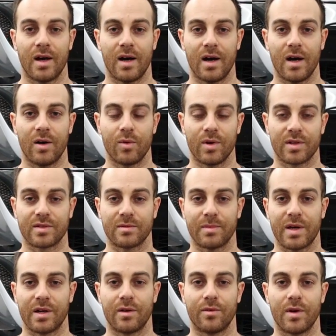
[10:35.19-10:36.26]
uh, with some
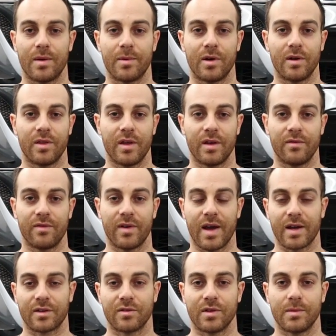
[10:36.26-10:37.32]
better rubber than
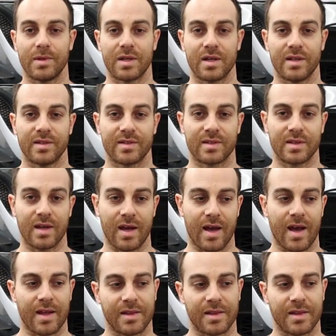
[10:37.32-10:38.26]
factory because at,